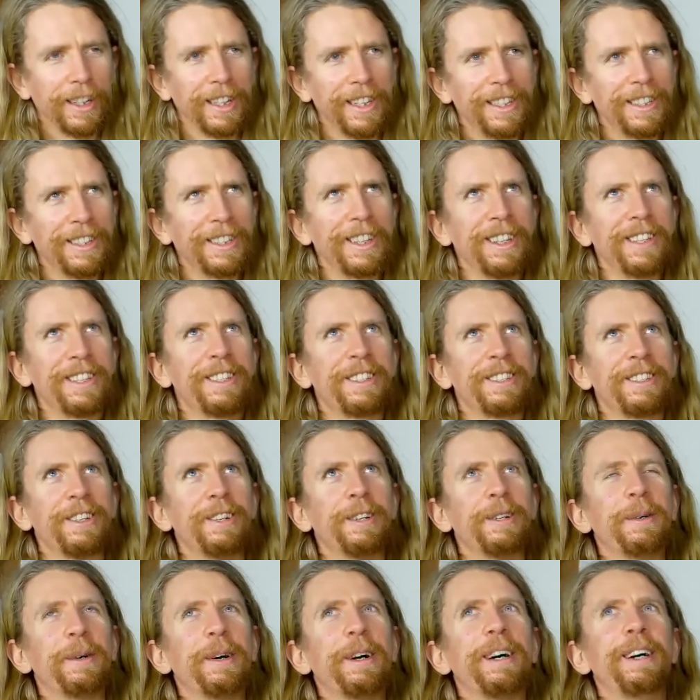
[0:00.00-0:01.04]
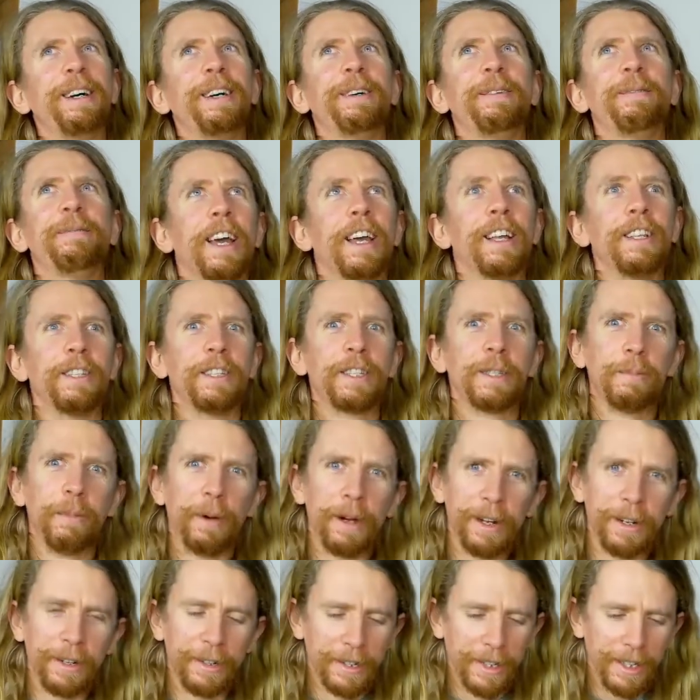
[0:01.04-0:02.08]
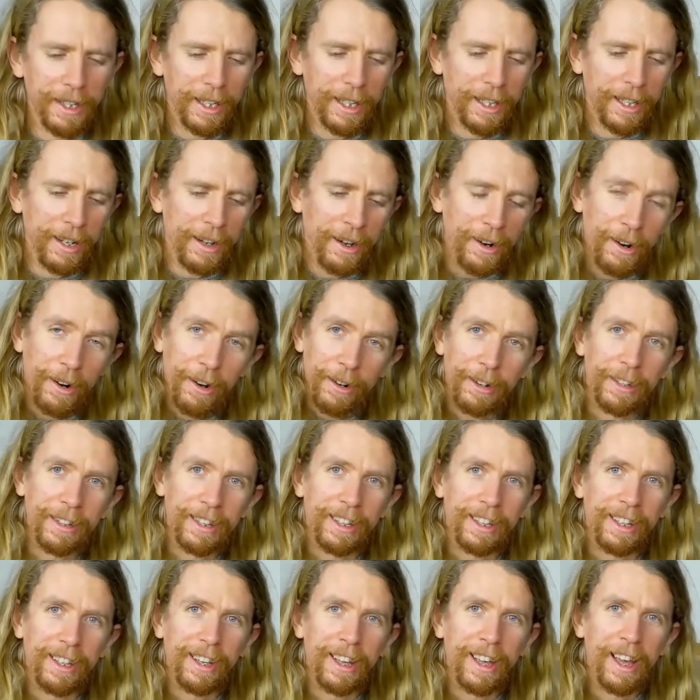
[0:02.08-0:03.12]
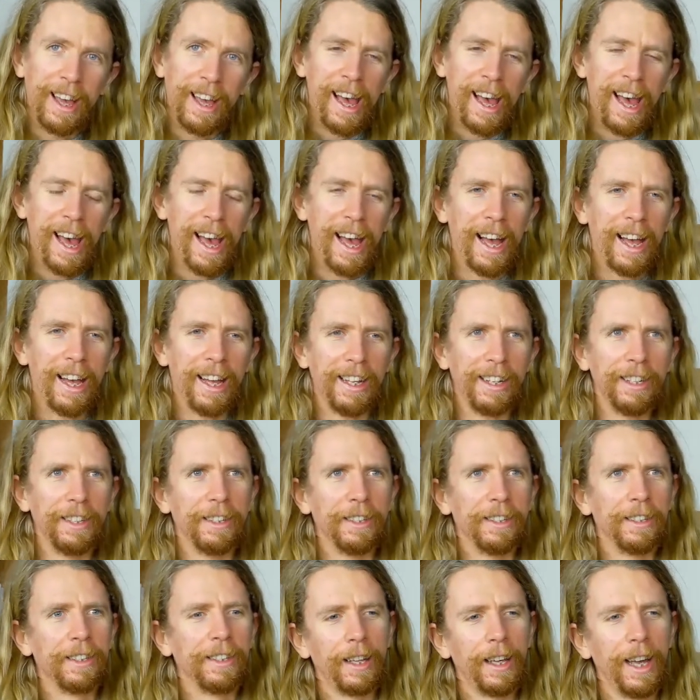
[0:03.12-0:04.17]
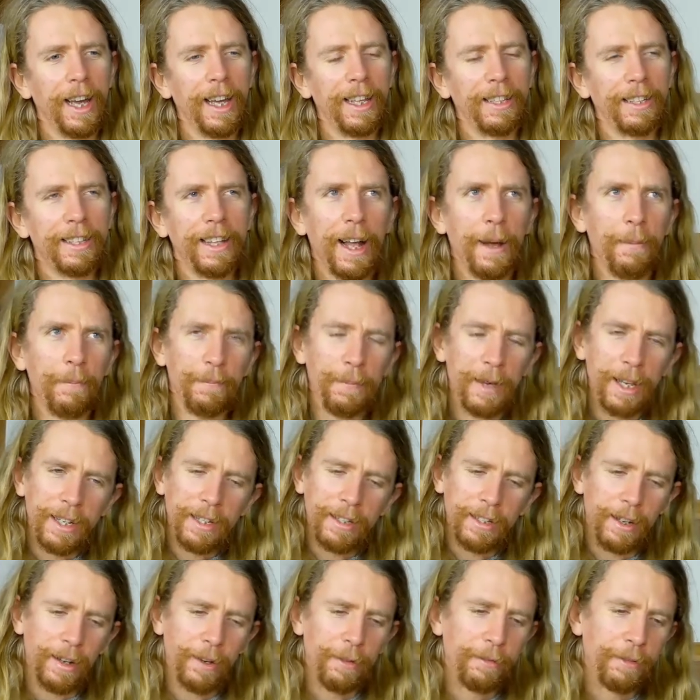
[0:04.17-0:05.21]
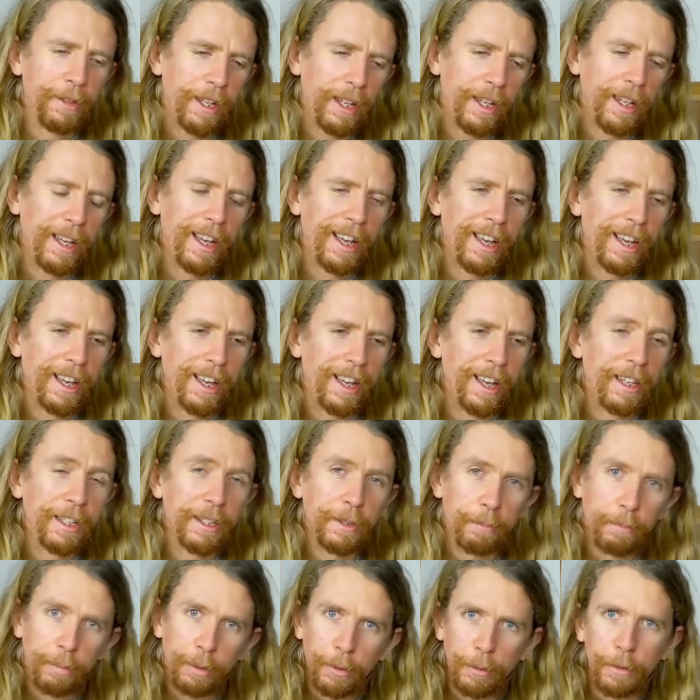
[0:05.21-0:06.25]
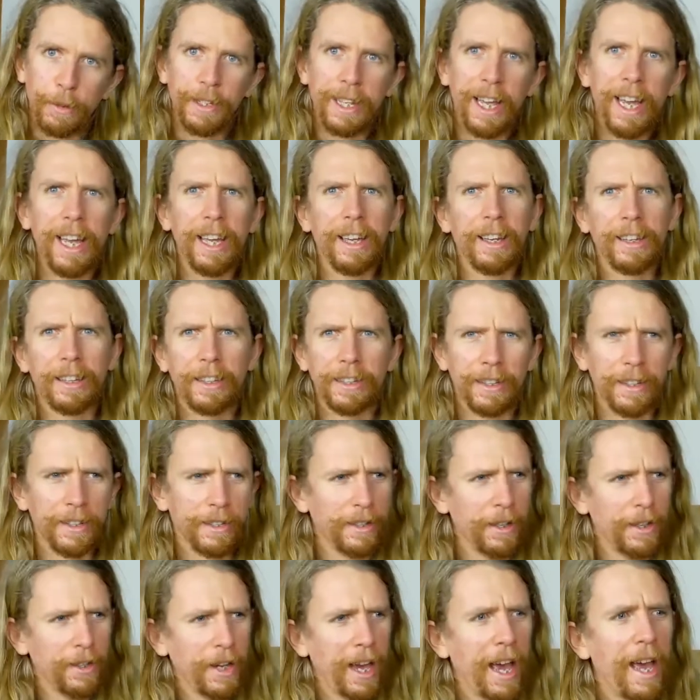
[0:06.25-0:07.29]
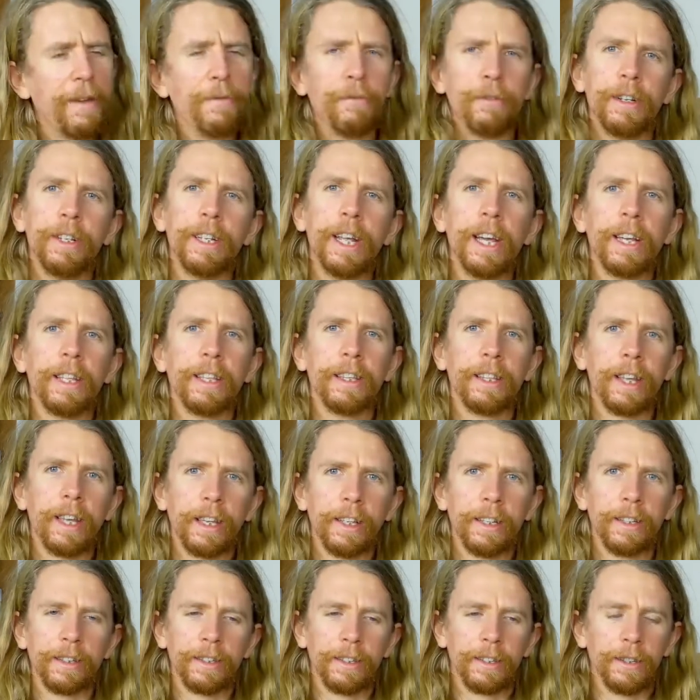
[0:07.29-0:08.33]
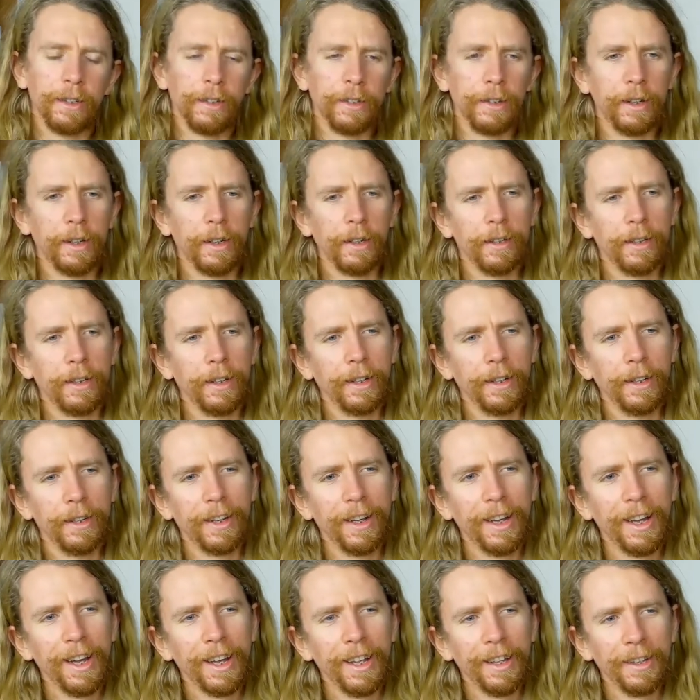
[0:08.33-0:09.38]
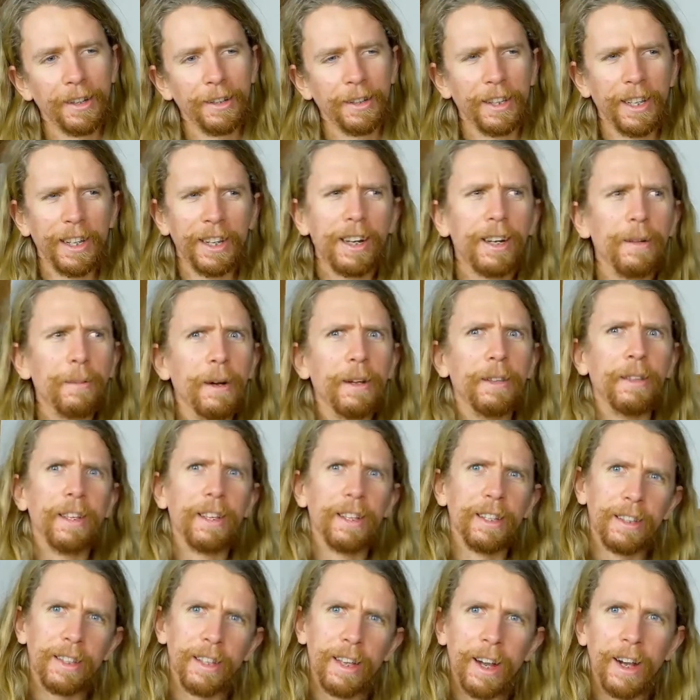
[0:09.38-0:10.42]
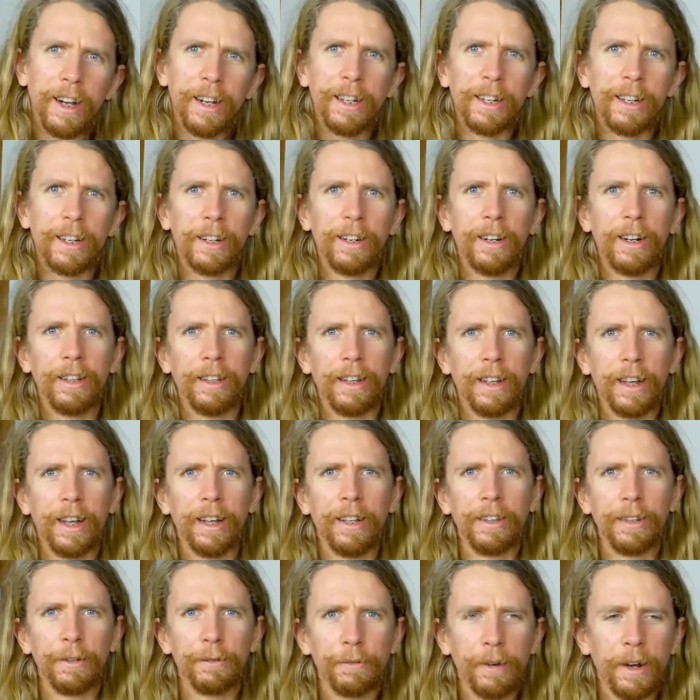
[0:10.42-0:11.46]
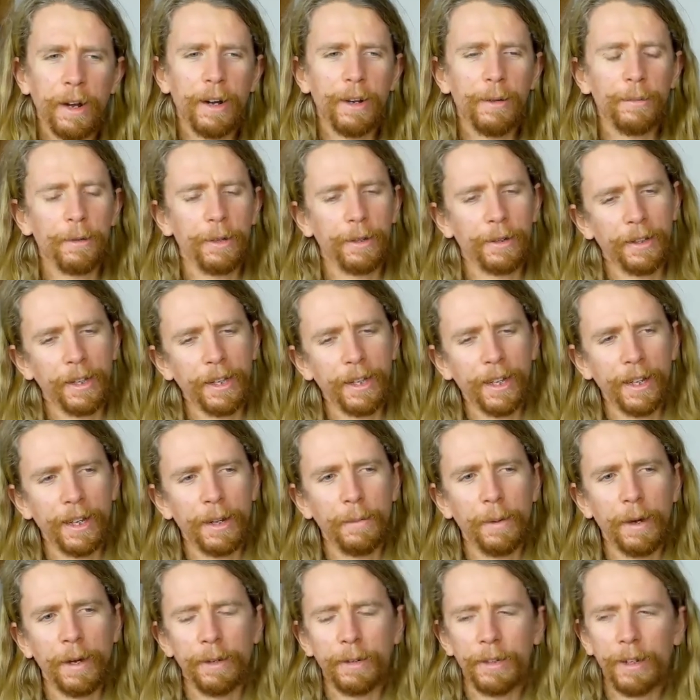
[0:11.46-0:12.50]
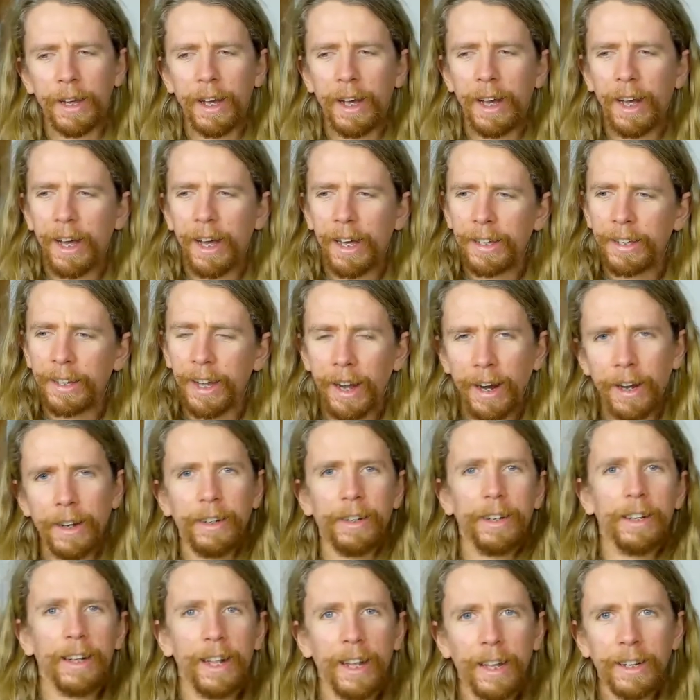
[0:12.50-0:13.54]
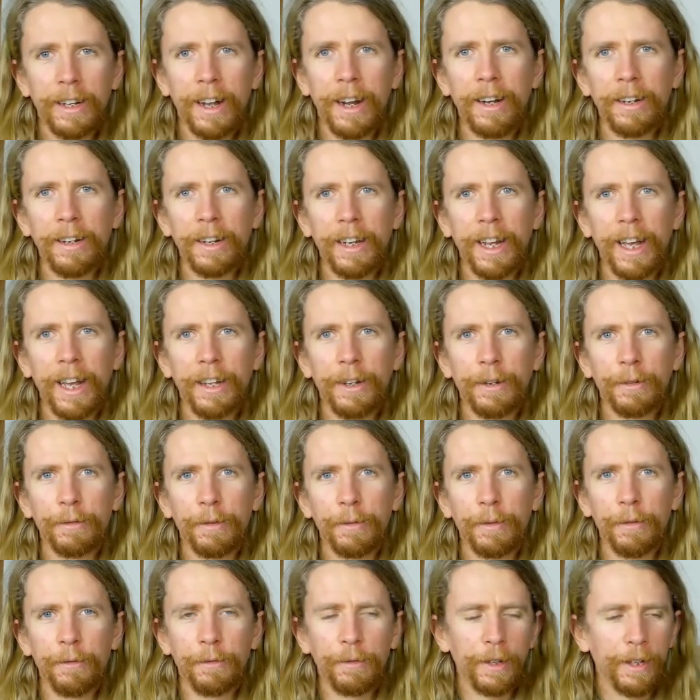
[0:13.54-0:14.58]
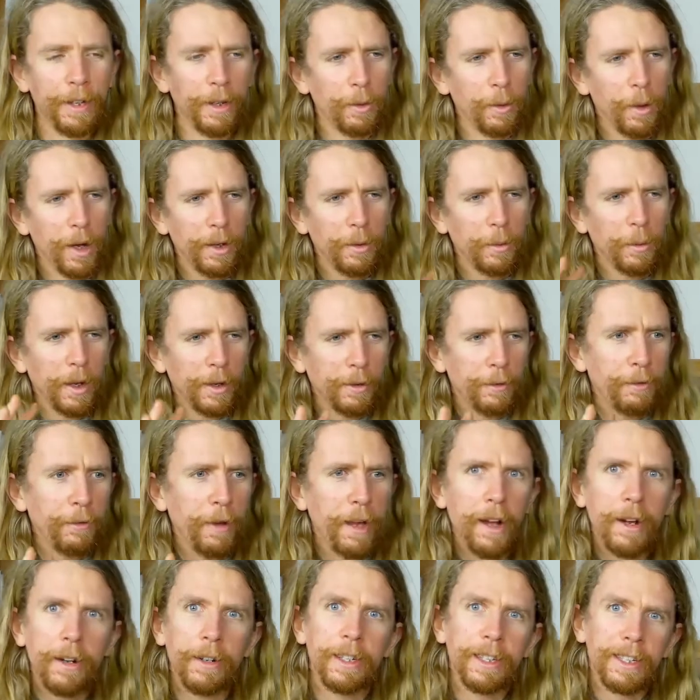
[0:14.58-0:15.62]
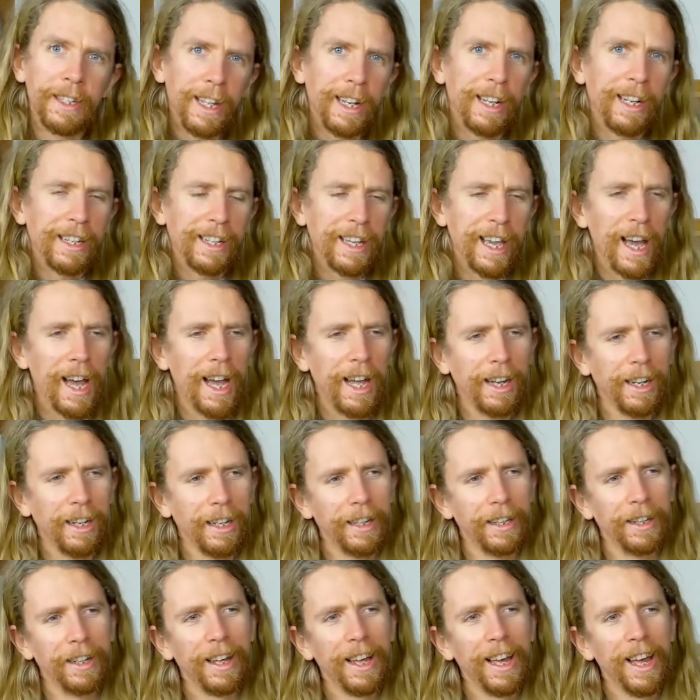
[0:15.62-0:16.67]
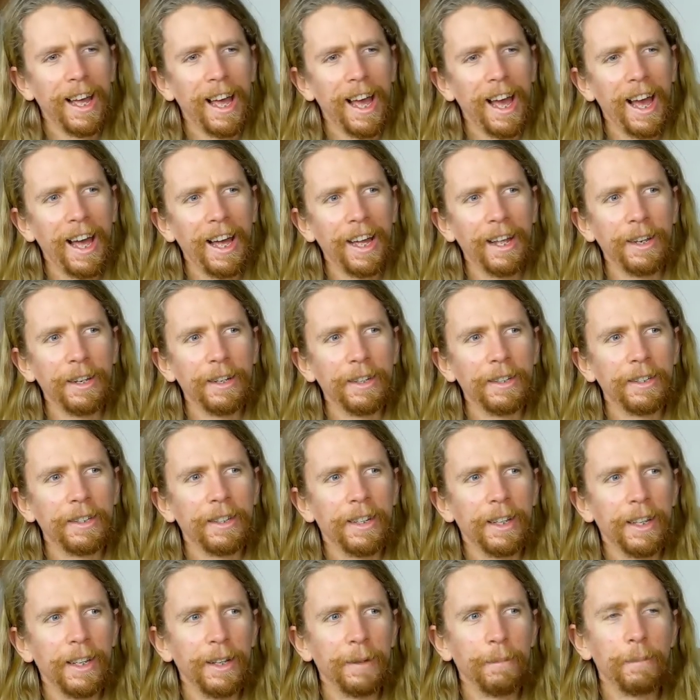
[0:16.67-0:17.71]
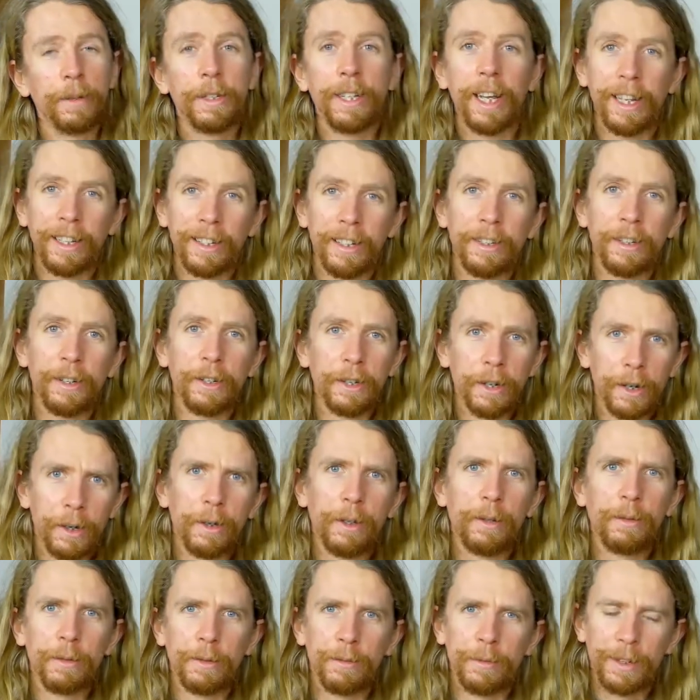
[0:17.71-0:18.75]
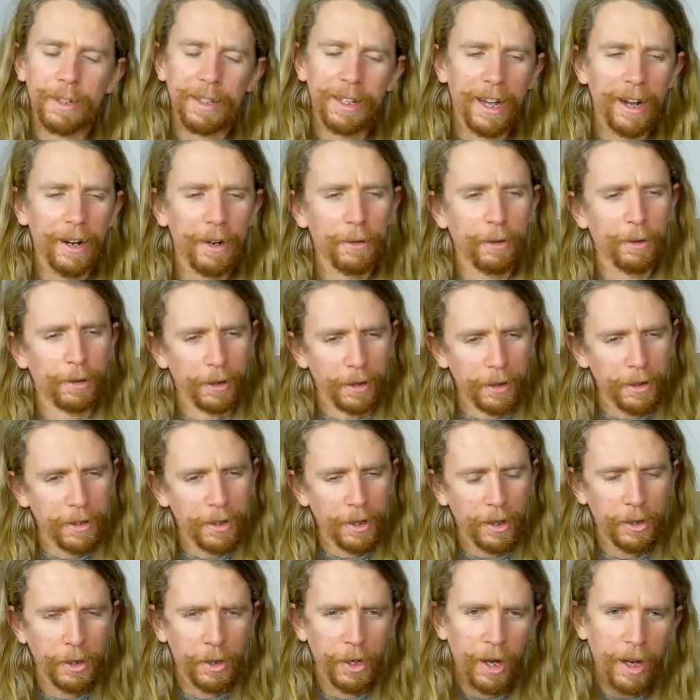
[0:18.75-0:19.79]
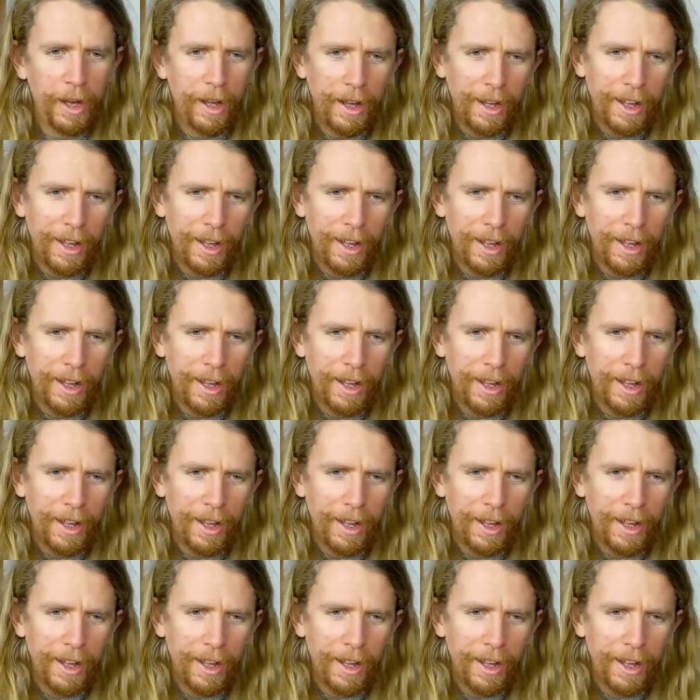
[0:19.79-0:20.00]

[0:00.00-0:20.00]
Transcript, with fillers: It's it's so um, inspiringly earthy and it's that mix of the it's prosaic because it's such everyday things you know they're they're they're thinking about the the idler on the on the farm they're thinking about carting carting an acre from the field what what fair to sell the cattle in and the uh, protecting the turnips from the scarecrow they're such